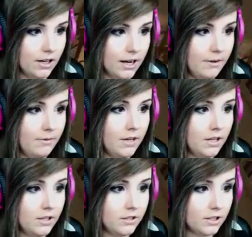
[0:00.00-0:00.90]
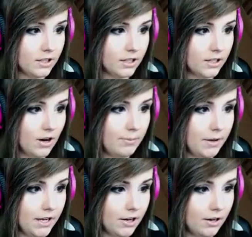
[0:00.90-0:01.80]
Okay, you're gonna go up
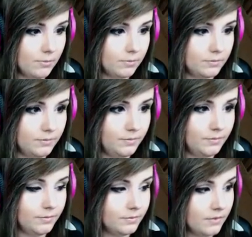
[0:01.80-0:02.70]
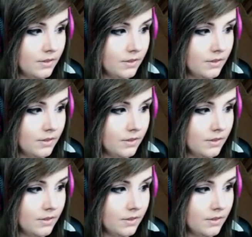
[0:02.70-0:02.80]
here and